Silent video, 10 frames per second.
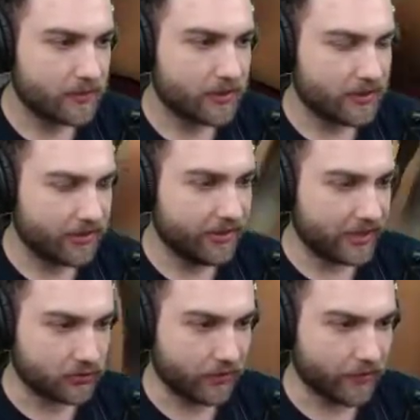This is
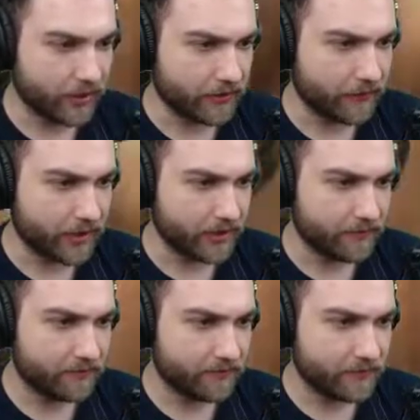actually a very good fight.
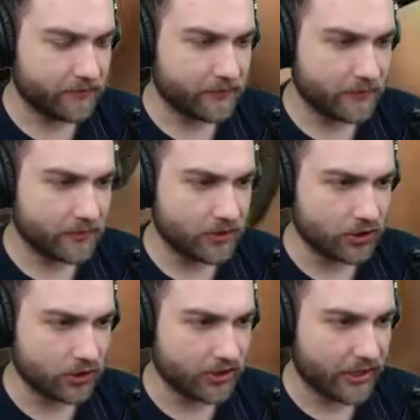He
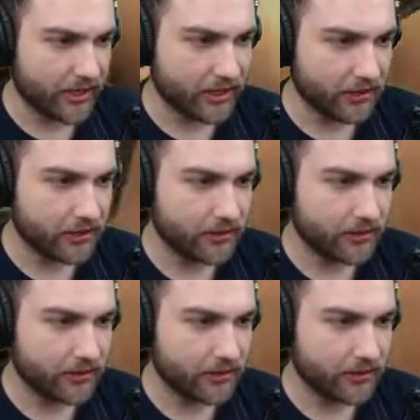should die here.